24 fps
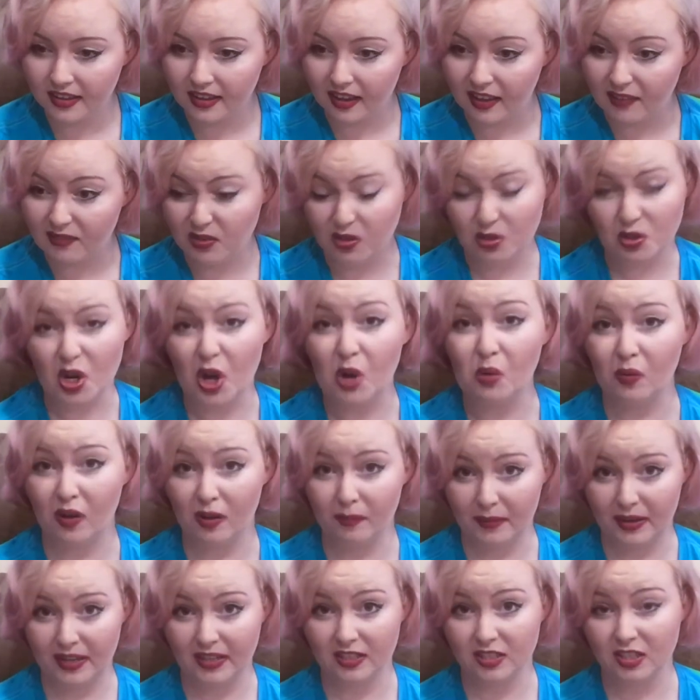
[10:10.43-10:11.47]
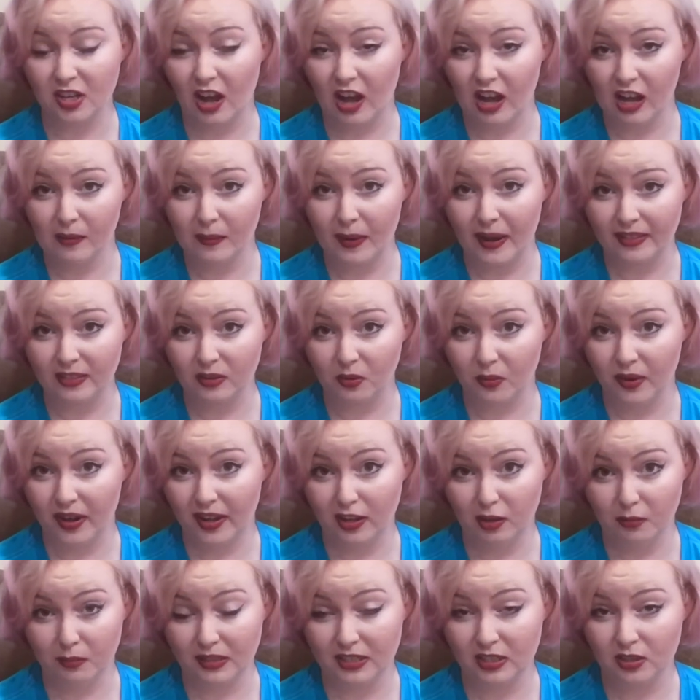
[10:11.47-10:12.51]
if you don't want me to talk about the way
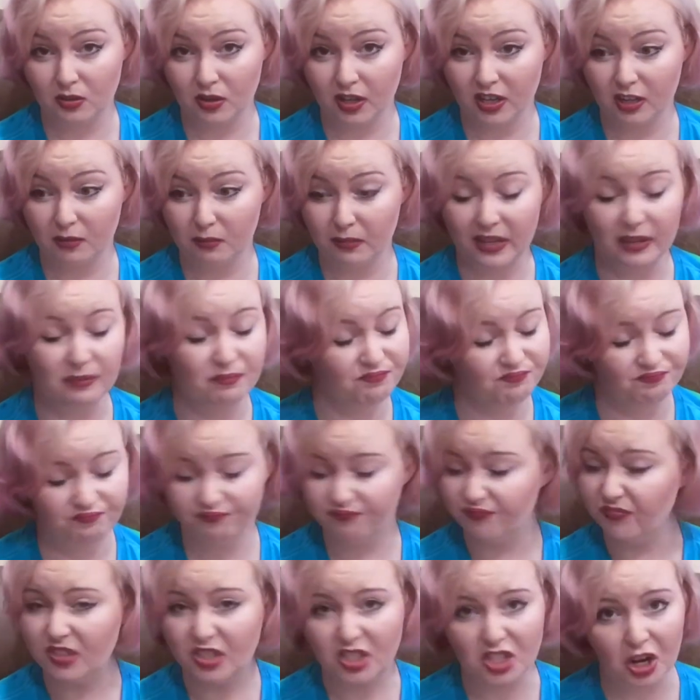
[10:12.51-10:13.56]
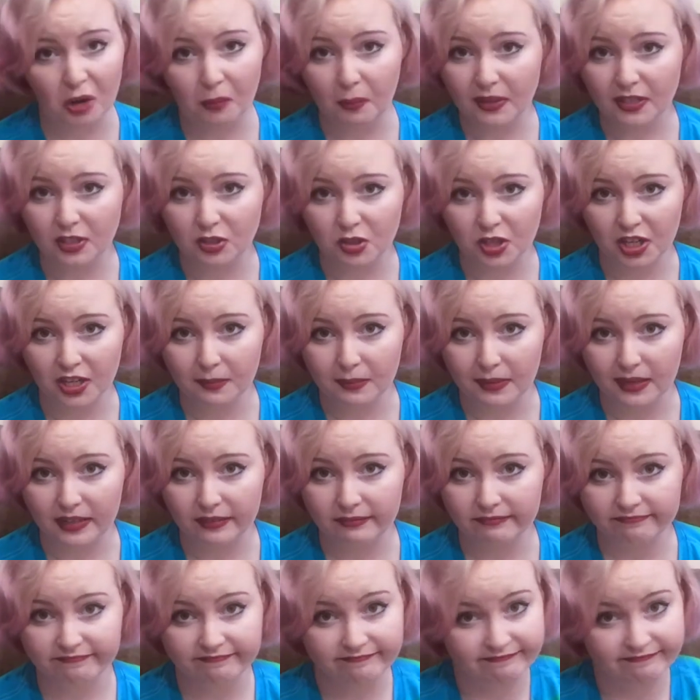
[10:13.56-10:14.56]
you mistreated me, don't mistreat me.